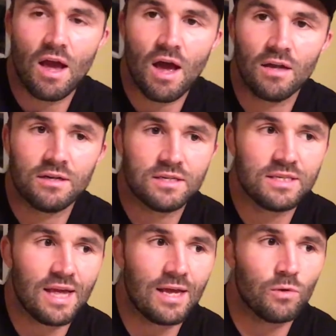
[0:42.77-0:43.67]

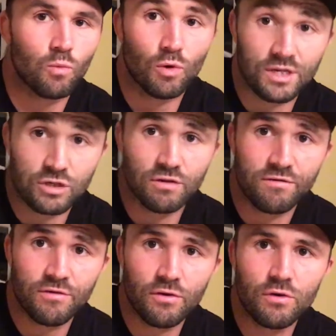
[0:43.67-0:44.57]
Understand what is good
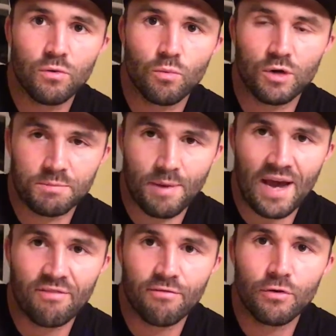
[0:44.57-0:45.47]
food, what is
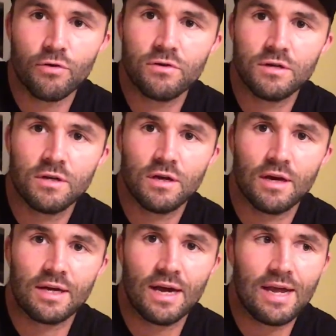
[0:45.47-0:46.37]
bad food,
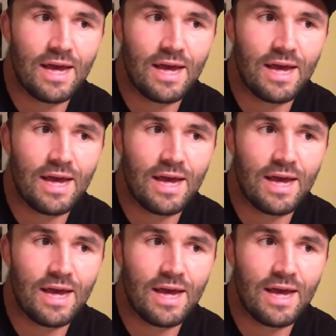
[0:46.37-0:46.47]
okay?